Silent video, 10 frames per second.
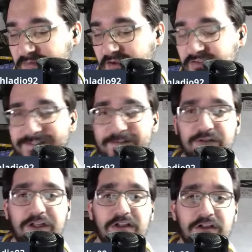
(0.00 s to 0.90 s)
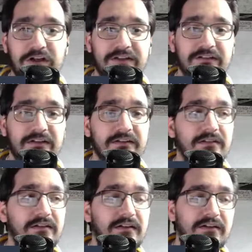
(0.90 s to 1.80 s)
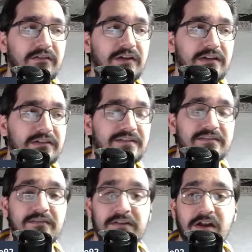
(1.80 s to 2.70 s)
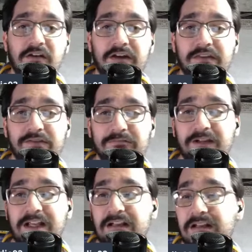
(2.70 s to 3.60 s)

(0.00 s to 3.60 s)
out there looking good, at least in the ring.